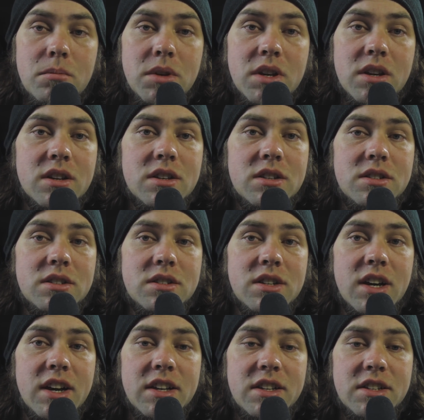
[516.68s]

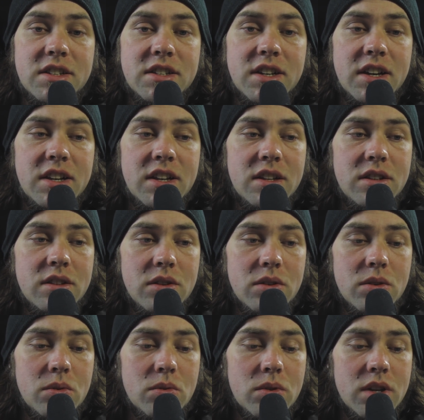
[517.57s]
Because I decided,
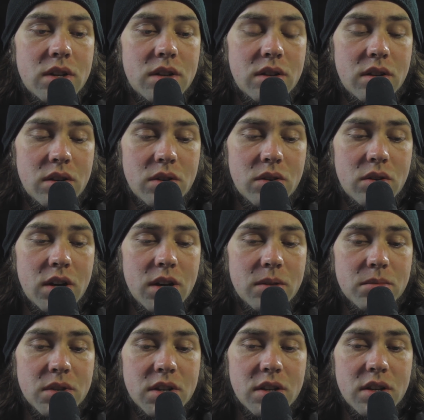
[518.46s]
you know what, no,
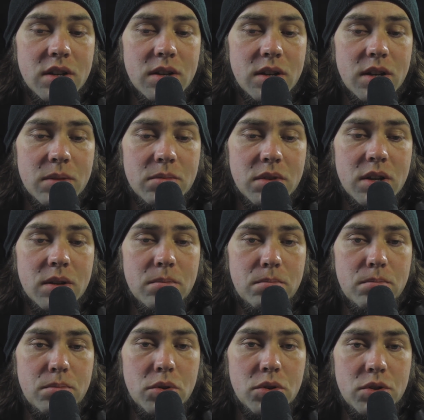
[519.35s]
I'm gonna
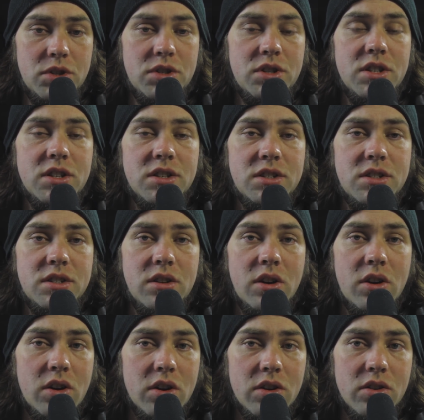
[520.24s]
push this
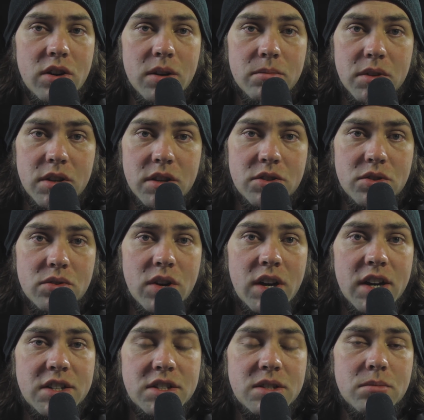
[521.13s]
harder. I'm gonna
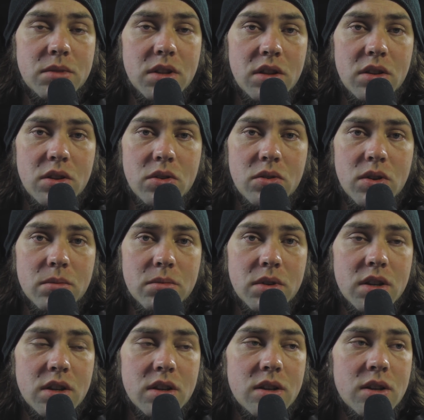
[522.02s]
try something new. I'm
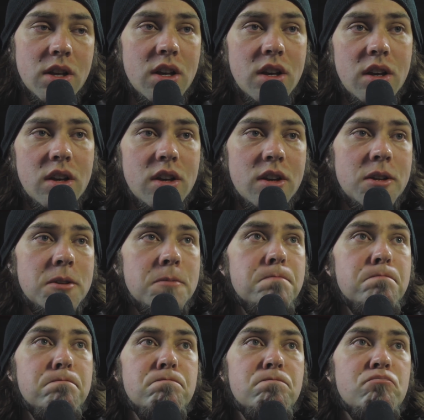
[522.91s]
gonna
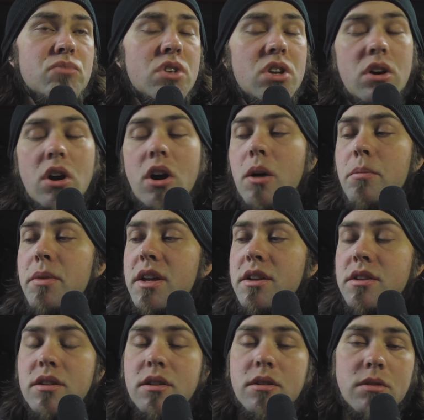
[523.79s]

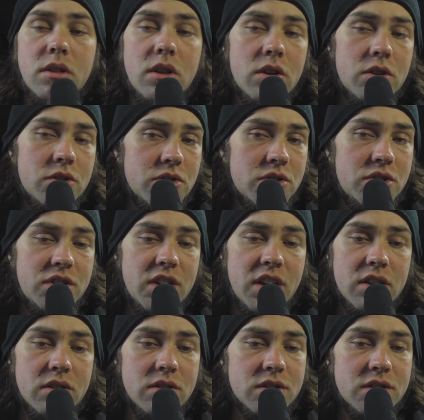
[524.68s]
comment on larger
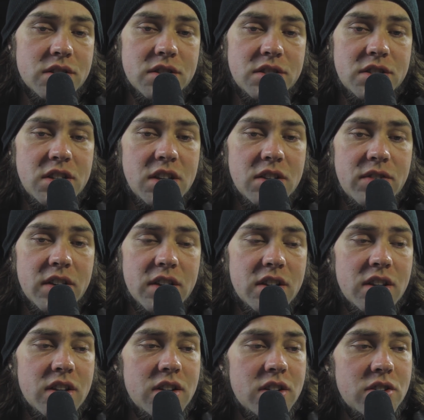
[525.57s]
channels and see if I
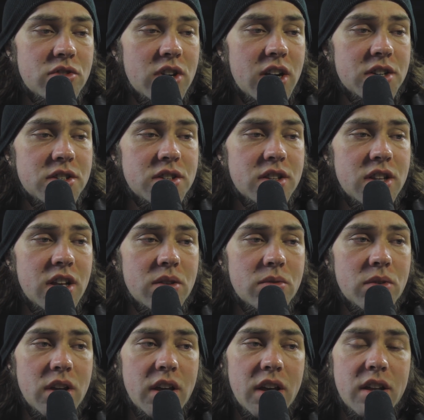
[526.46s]
can get any traction
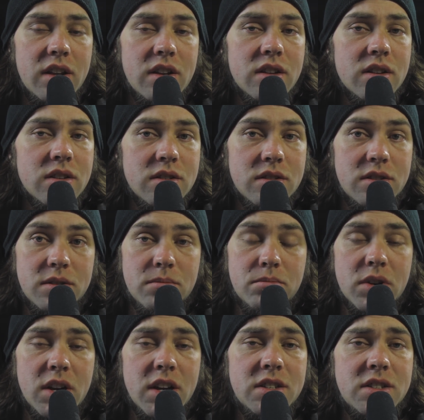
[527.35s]
that way. And
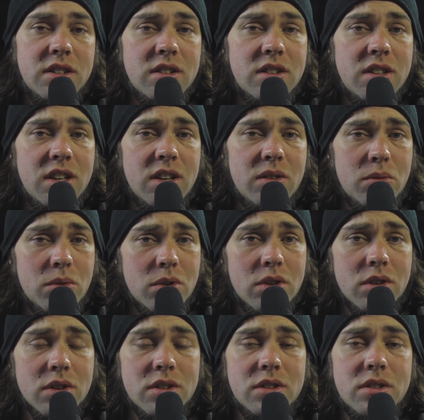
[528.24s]
surprisingly, it
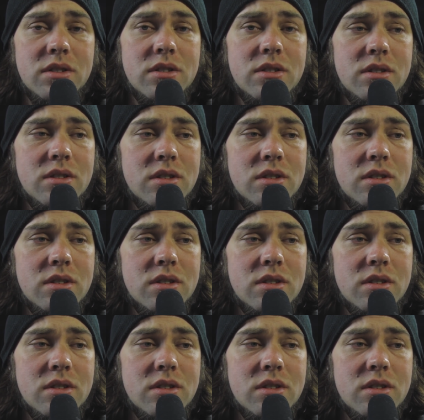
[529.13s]
worked.